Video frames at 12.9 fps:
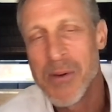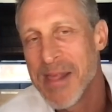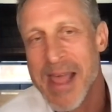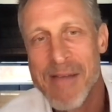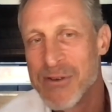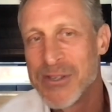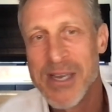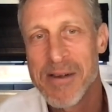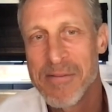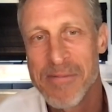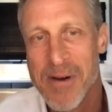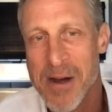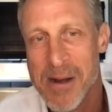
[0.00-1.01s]
or they have
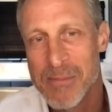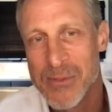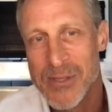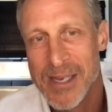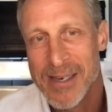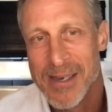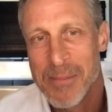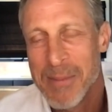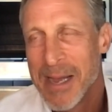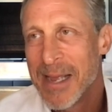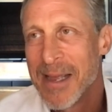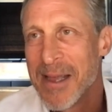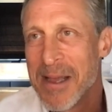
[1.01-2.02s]
regenerative farms and you
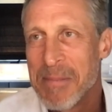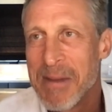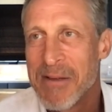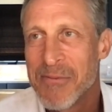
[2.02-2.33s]
know my